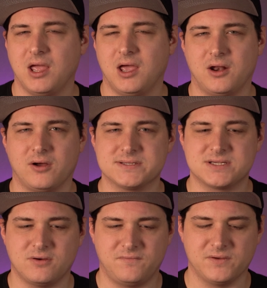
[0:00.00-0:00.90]
And
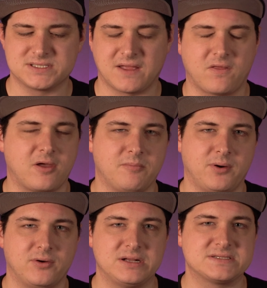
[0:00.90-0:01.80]
also it feels like the
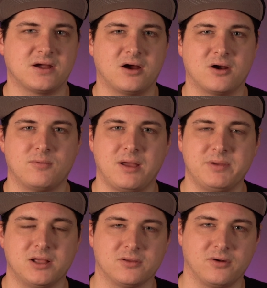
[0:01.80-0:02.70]
components are
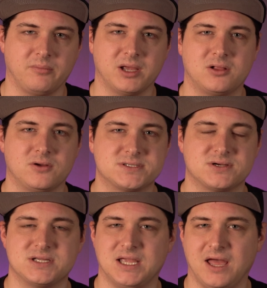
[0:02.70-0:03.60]
rubbing a little bit closer
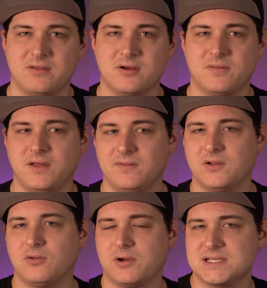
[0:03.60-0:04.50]
together than the
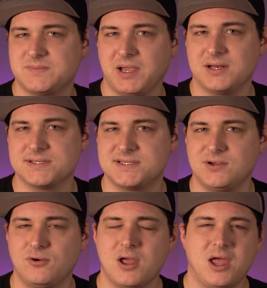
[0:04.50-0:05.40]
Glorious Pandas
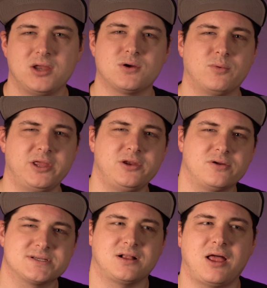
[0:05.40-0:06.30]
do. Don't really
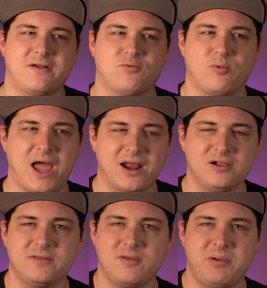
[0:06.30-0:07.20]
notice a lot of
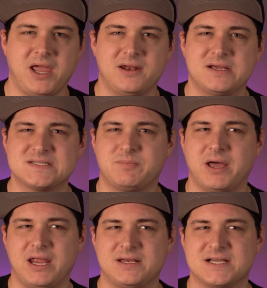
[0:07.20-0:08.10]
rattle in the Pandas,
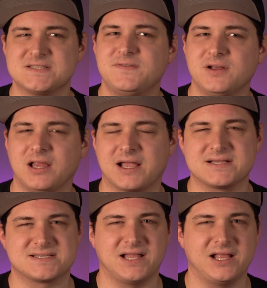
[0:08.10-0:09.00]
but it does feel like a
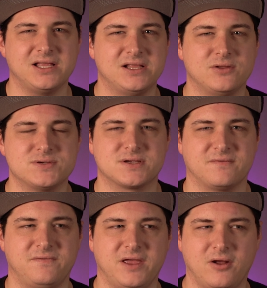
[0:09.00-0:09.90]
slightly looser
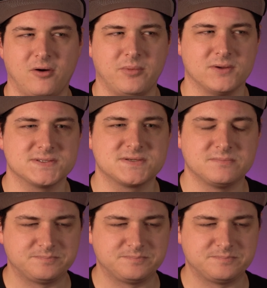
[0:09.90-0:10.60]
fit almost.